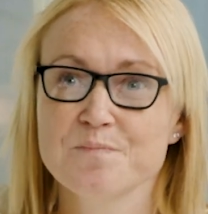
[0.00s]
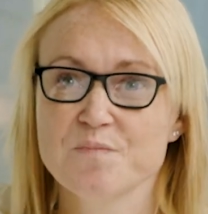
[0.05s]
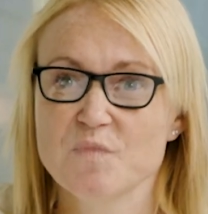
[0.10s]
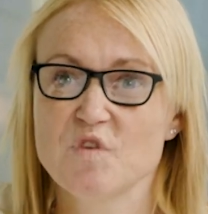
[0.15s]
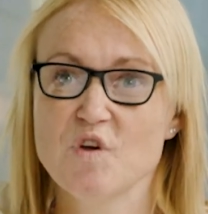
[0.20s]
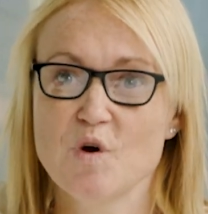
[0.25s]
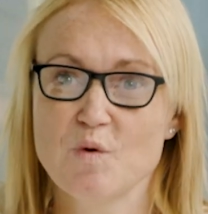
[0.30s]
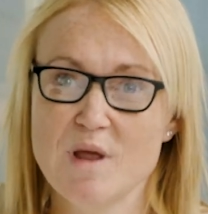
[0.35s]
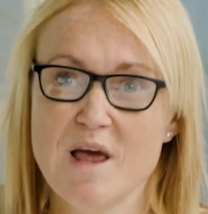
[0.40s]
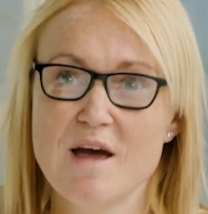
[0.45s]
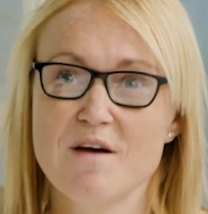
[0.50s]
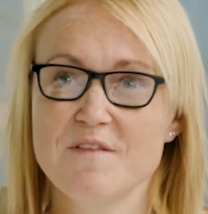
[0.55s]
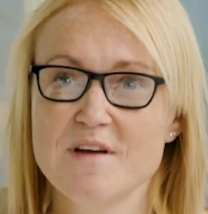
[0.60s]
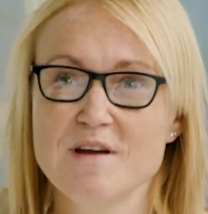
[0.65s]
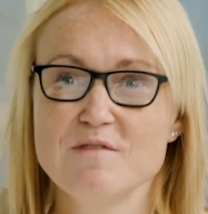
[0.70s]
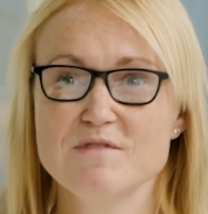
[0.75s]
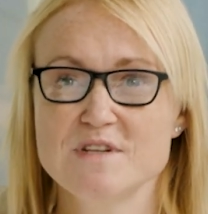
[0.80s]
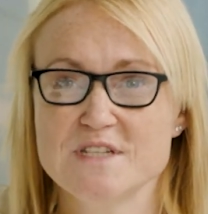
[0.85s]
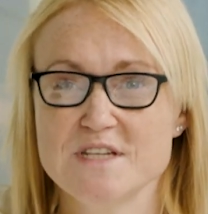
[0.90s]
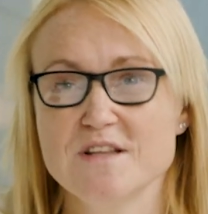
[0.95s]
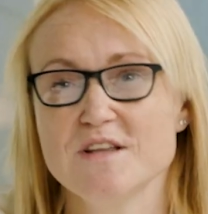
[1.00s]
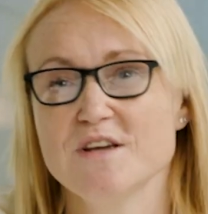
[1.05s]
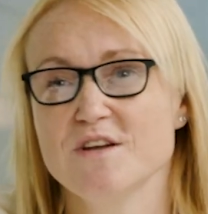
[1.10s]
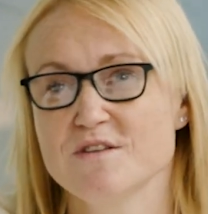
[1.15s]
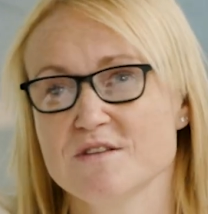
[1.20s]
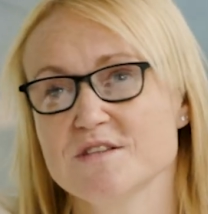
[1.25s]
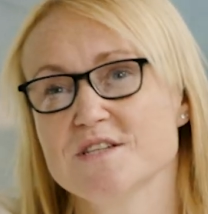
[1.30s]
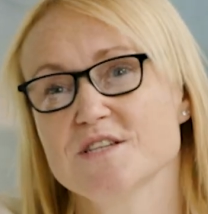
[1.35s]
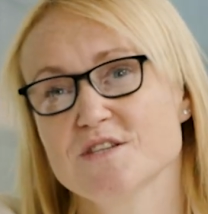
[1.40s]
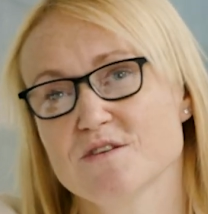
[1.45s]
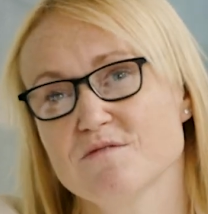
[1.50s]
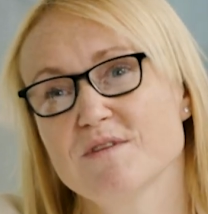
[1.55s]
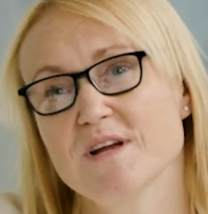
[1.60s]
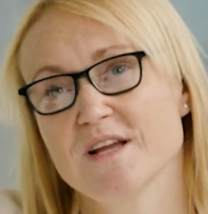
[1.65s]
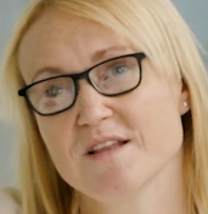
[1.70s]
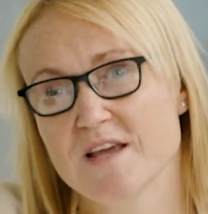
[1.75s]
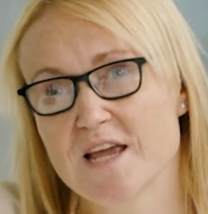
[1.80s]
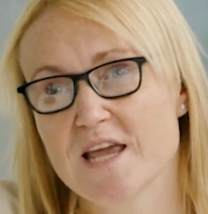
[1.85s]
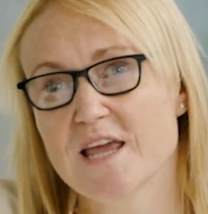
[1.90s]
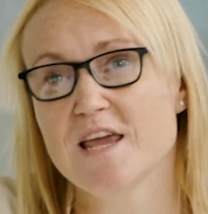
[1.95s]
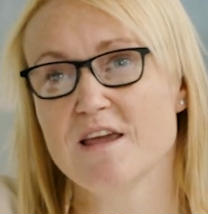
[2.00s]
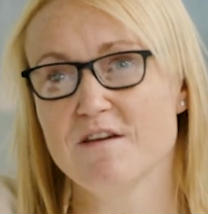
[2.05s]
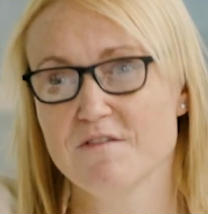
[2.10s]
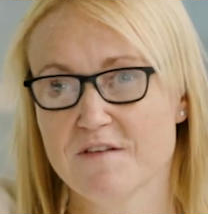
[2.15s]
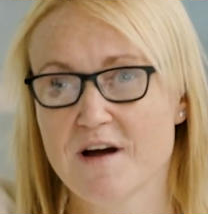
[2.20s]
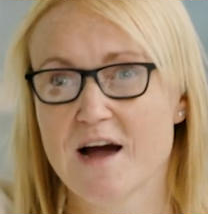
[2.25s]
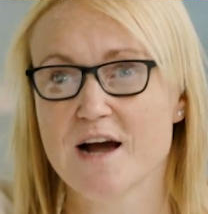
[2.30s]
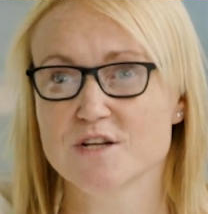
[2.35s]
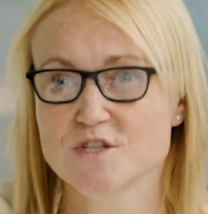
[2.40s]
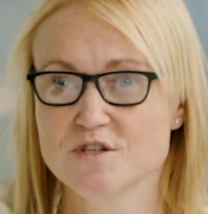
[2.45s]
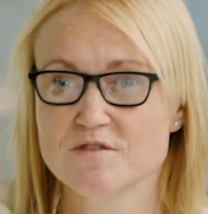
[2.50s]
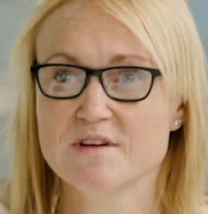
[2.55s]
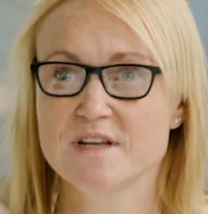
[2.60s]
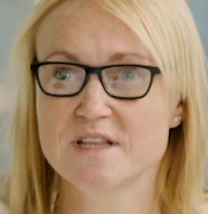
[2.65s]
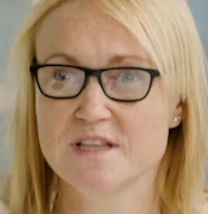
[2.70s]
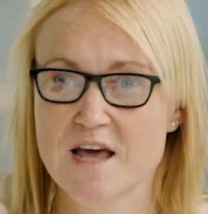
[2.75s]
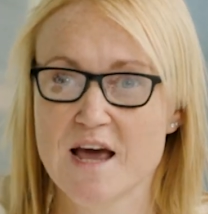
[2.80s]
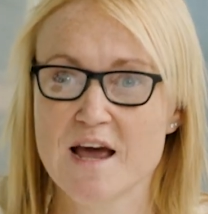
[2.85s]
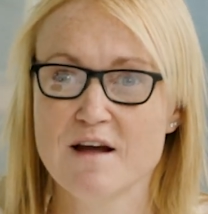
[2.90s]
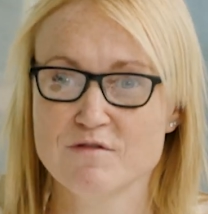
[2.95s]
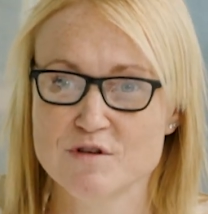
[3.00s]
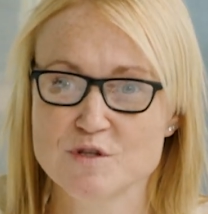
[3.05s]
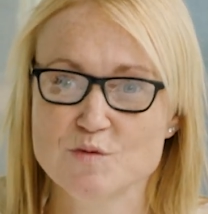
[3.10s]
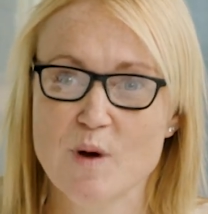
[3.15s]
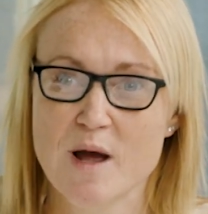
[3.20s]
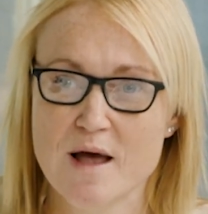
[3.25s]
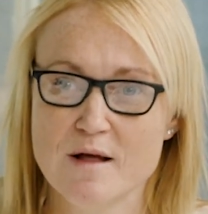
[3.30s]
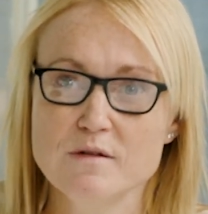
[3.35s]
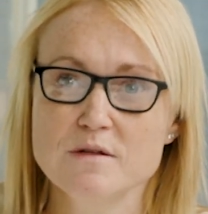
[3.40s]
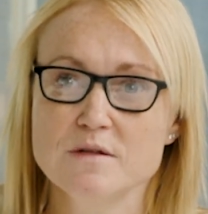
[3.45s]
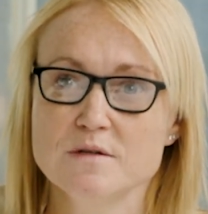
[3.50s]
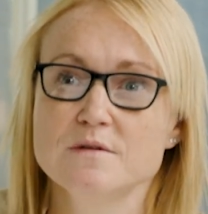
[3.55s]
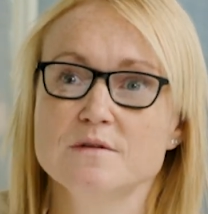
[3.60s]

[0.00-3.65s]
So I think resilience is a really key factor in there as well.